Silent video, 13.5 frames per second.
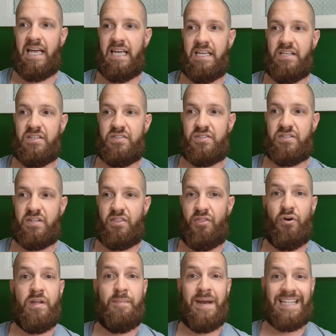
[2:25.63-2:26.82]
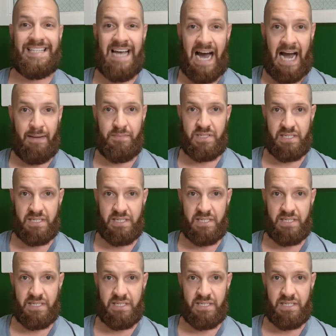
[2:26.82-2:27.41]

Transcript: is 30-minute time